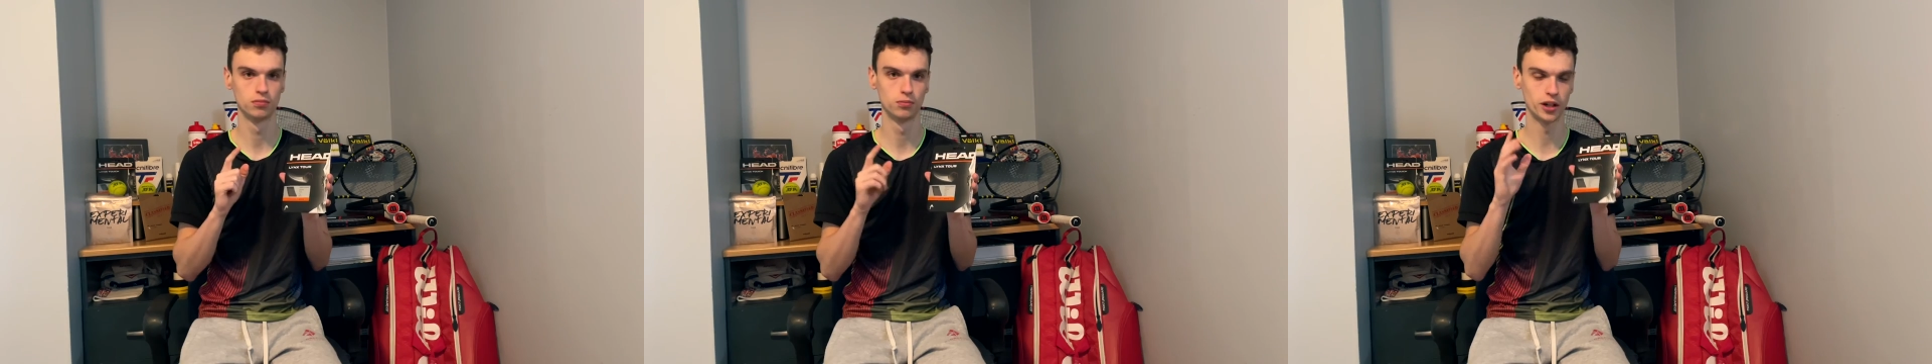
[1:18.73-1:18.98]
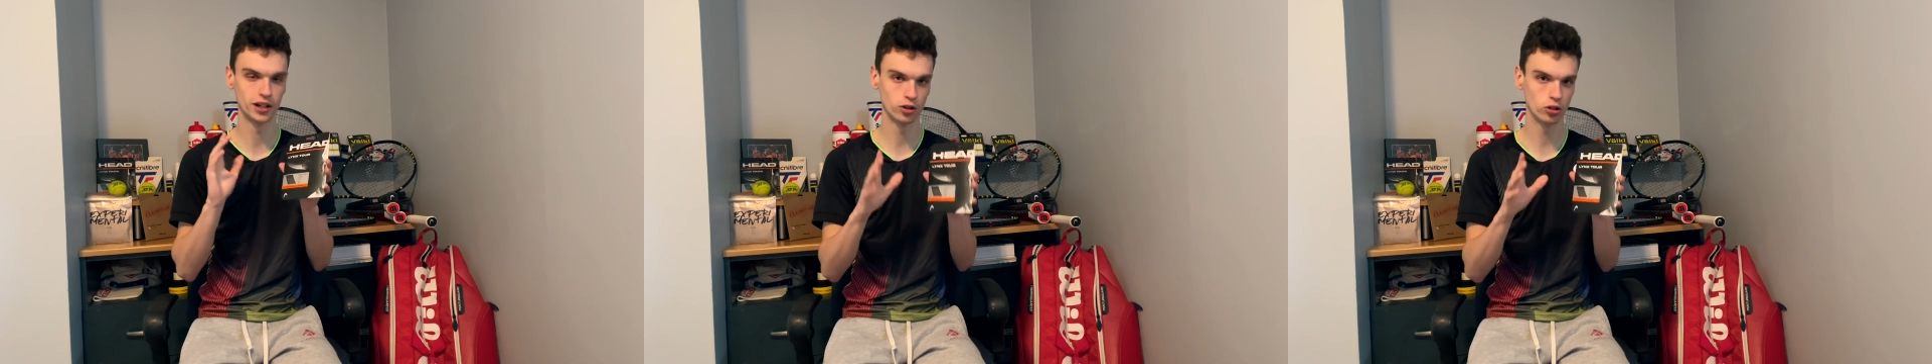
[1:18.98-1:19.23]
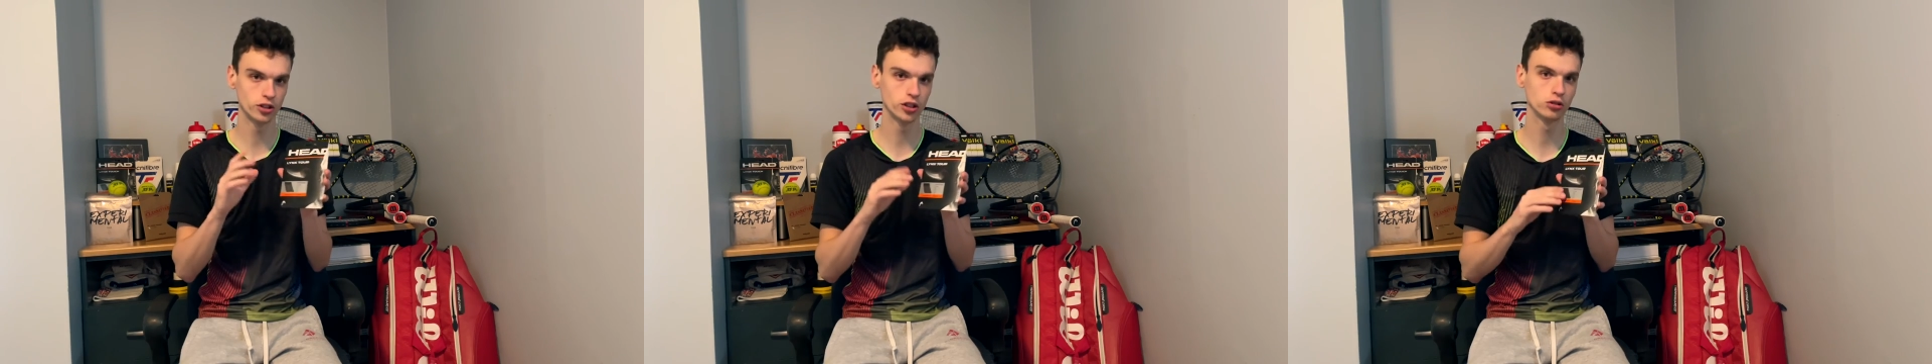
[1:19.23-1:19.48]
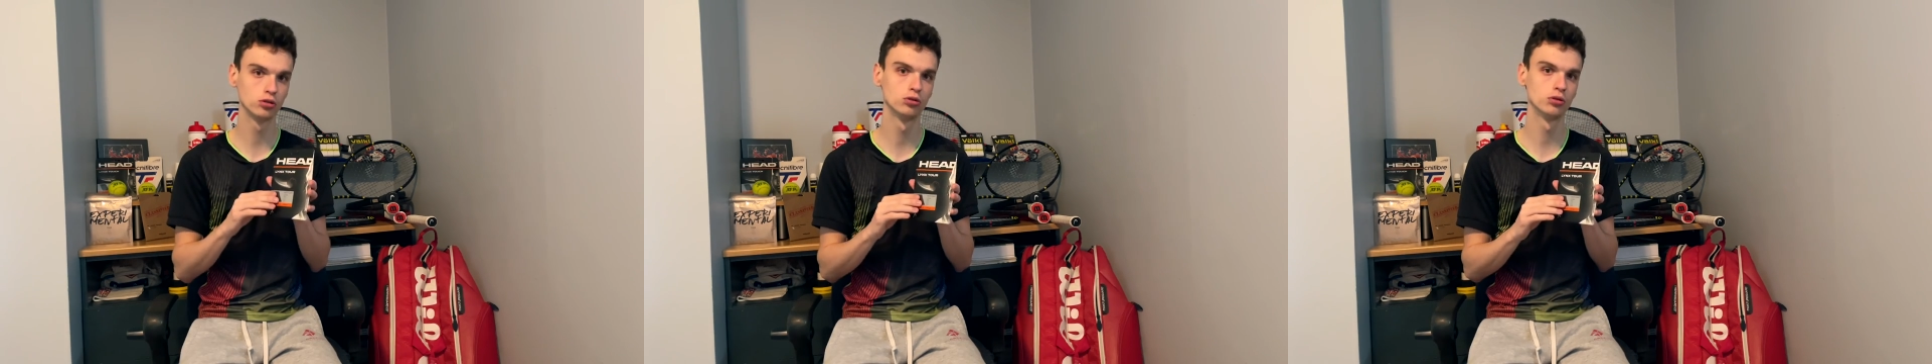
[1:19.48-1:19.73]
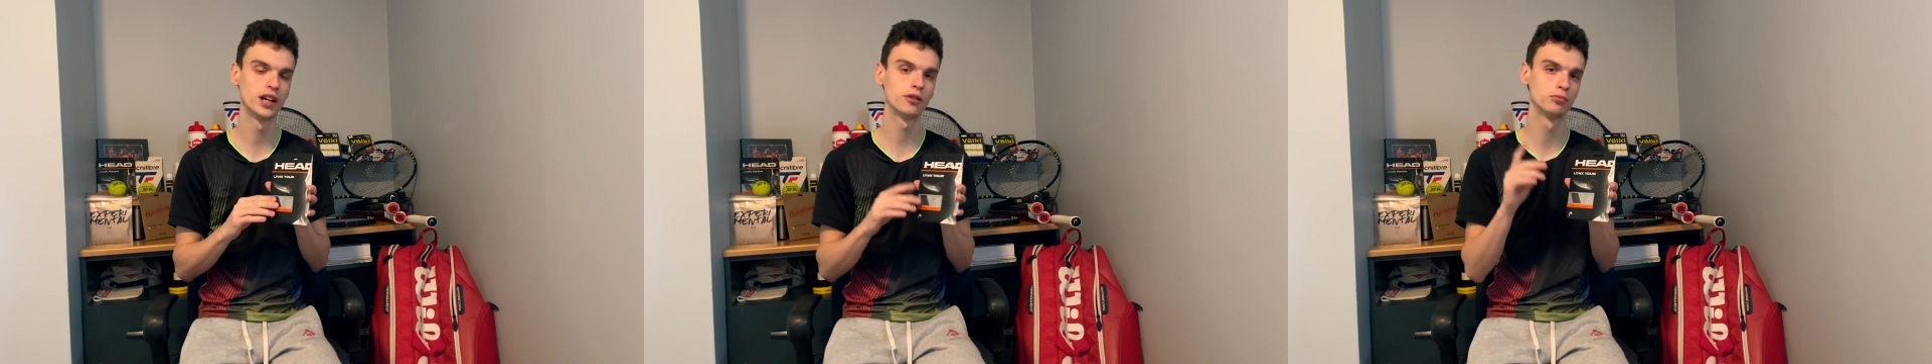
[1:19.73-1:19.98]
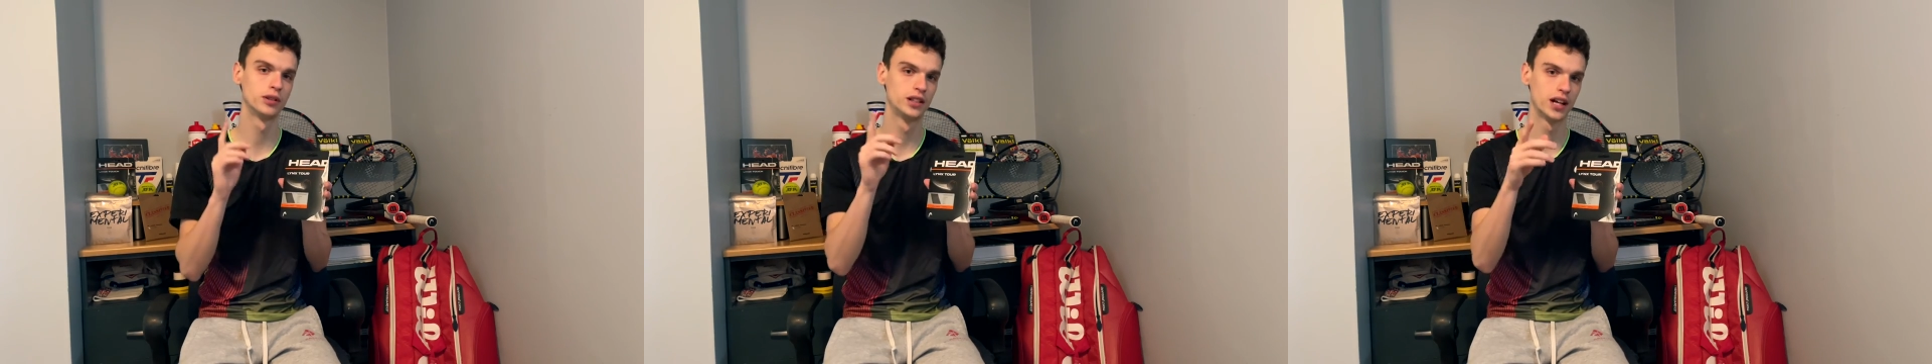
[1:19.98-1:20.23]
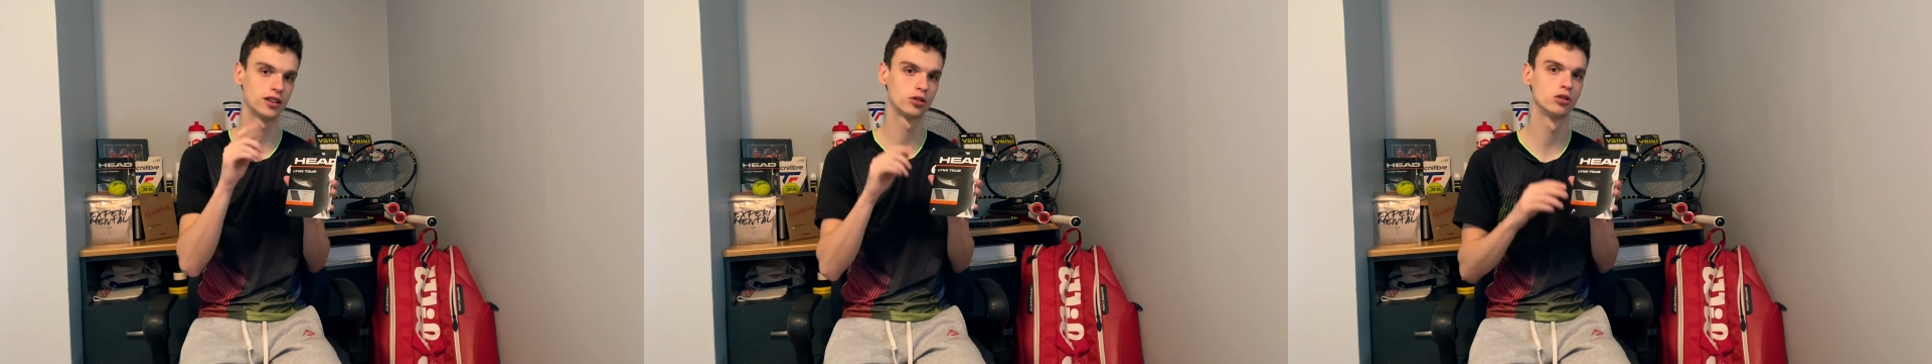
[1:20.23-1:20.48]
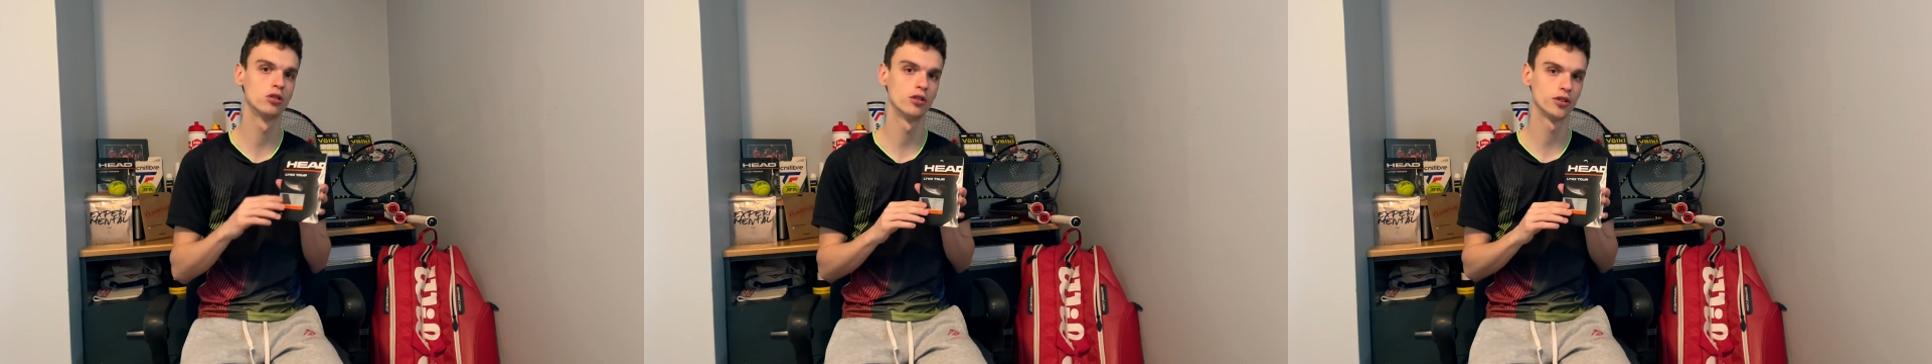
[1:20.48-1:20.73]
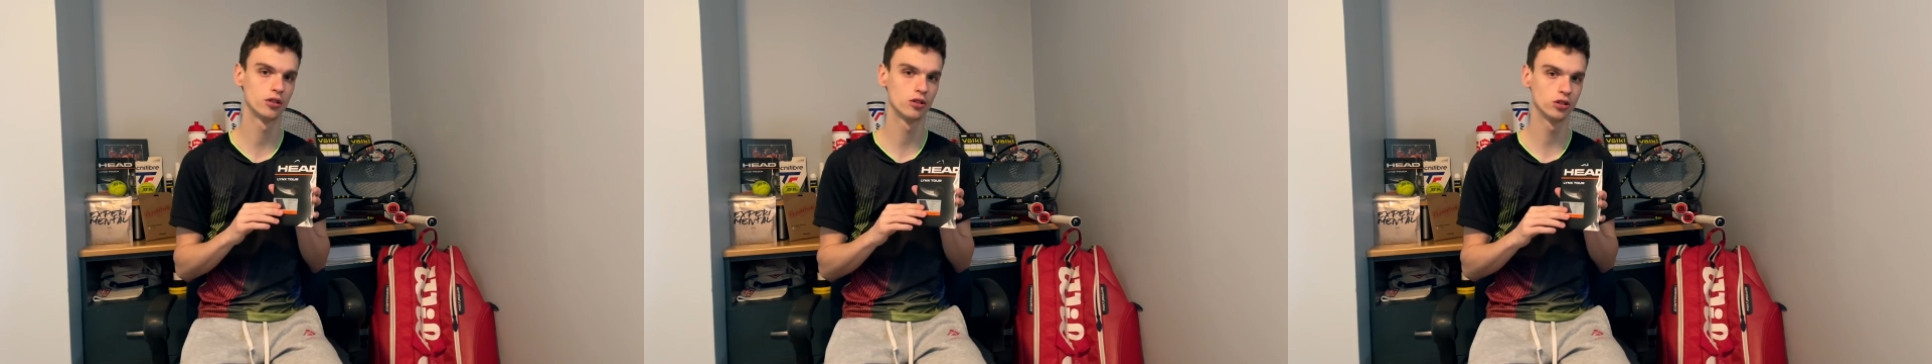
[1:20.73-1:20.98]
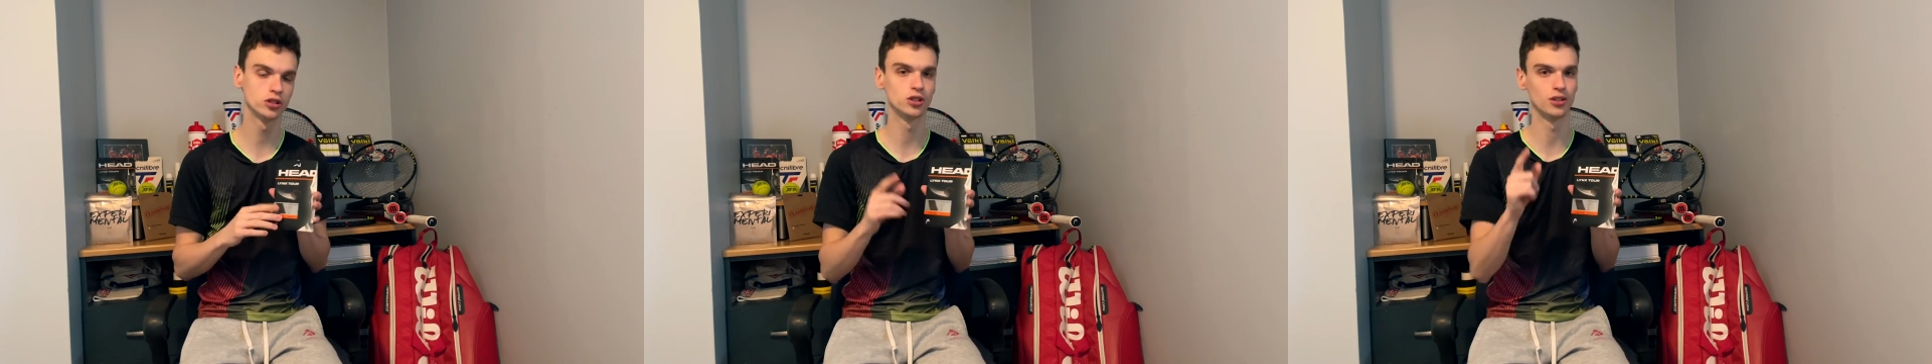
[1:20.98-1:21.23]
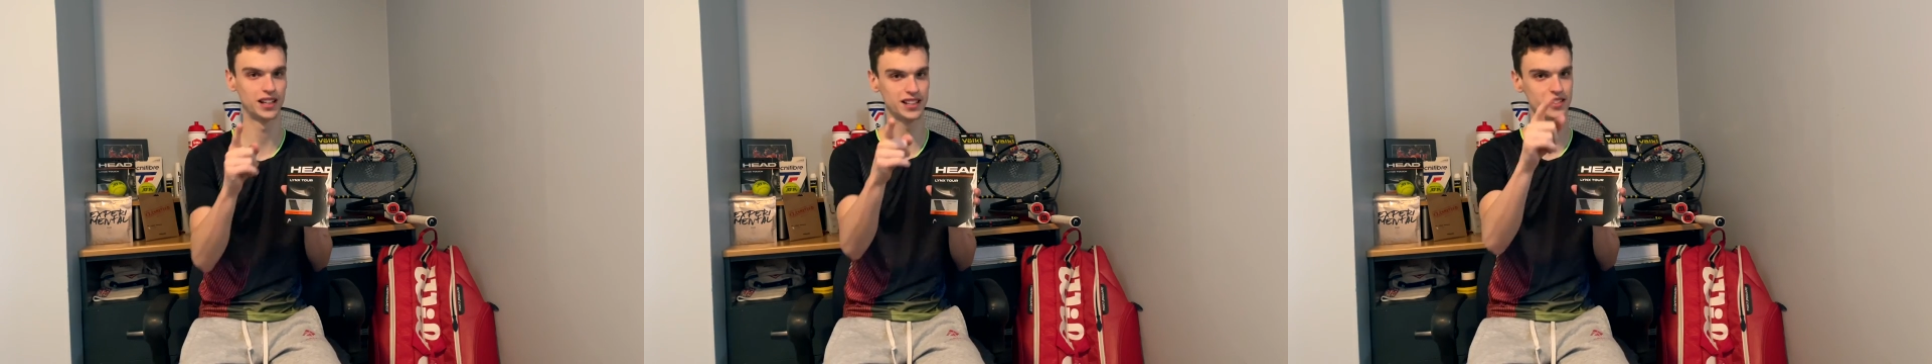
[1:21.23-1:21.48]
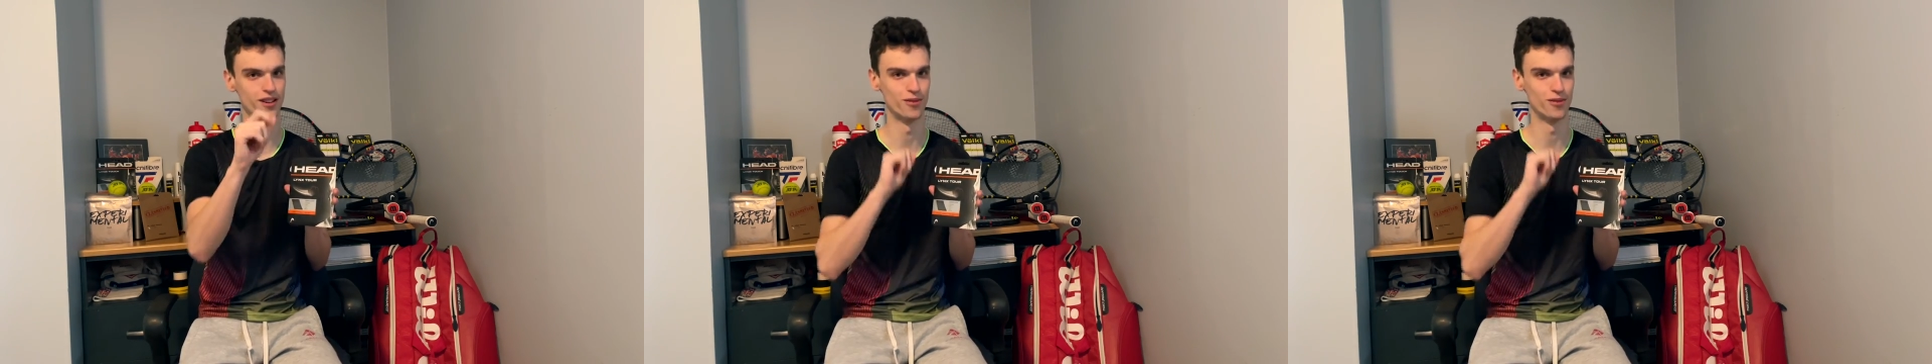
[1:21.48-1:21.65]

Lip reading: But in order to do that, we got to go on the court, so let's go.